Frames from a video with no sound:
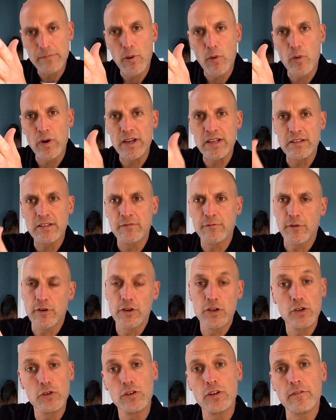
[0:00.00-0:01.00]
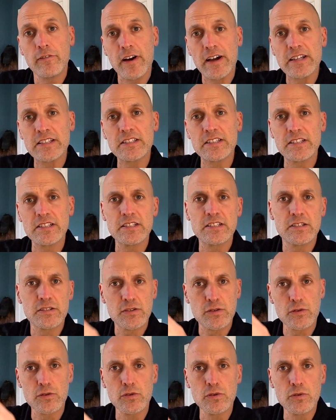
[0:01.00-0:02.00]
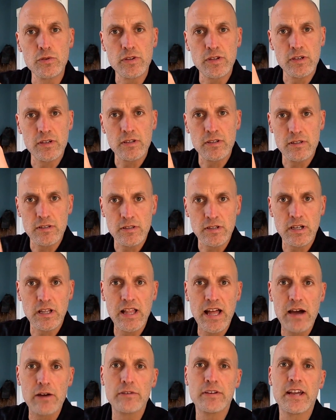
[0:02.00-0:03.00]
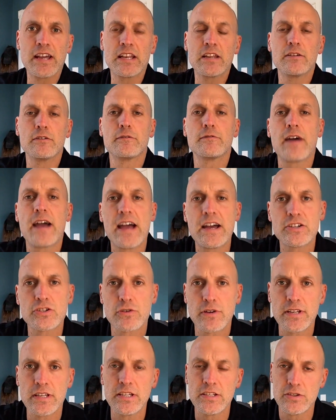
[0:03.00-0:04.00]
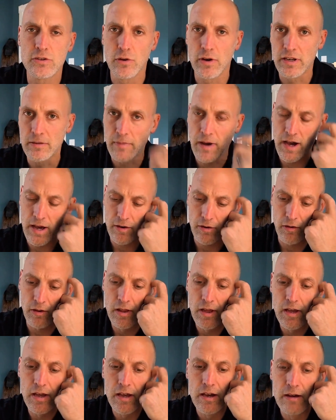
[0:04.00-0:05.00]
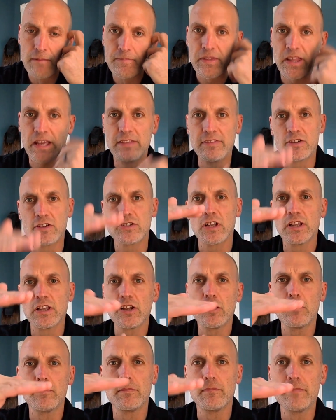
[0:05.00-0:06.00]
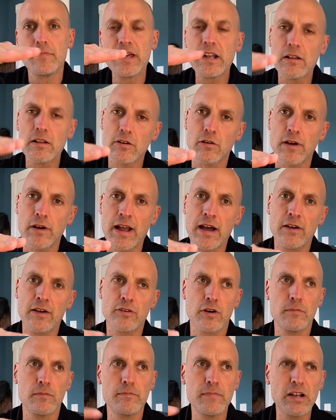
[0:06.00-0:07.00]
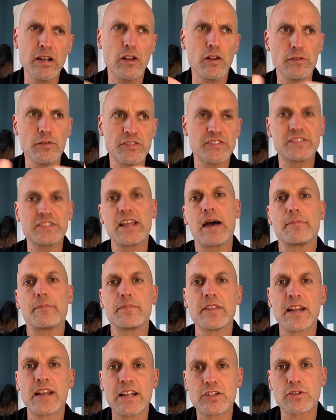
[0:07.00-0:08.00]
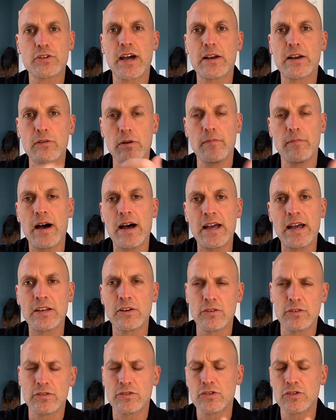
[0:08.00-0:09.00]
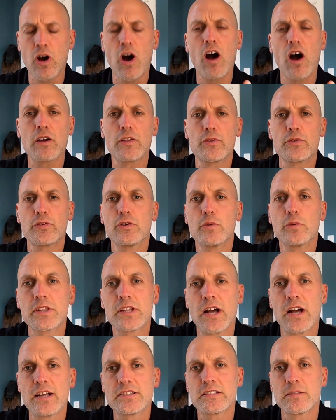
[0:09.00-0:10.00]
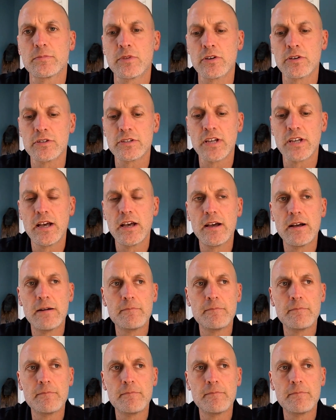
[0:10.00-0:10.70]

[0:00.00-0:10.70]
point for new devices through the cloud native Azure AD join model. And there's a little middle ground or a middle step that I try to remind or talk through with customers